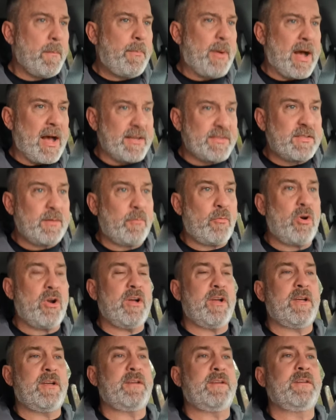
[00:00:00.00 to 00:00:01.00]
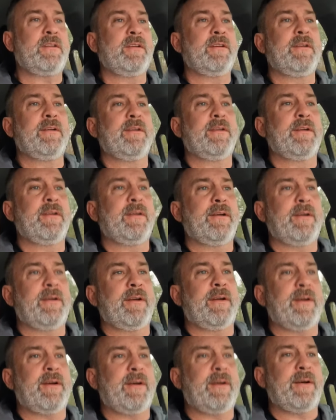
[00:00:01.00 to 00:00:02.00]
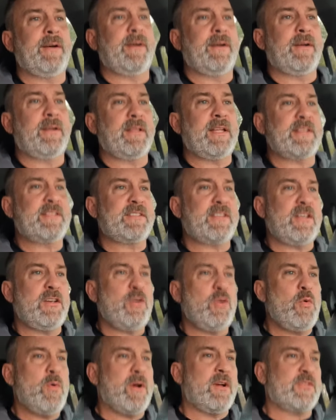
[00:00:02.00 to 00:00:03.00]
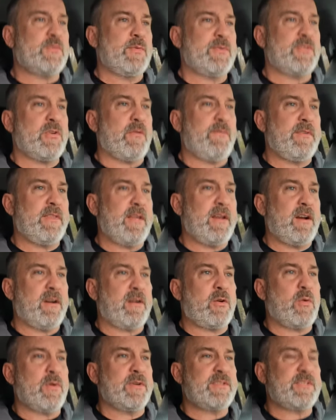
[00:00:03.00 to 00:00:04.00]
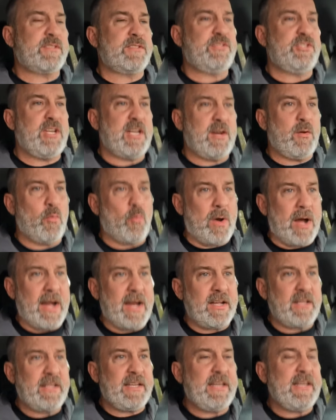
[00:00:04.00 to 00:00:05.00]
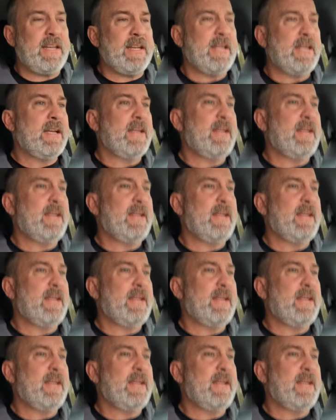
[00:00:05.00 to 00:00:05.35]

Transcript: Possum Run, let's see who else was over there. Of course, Jen and Wiley,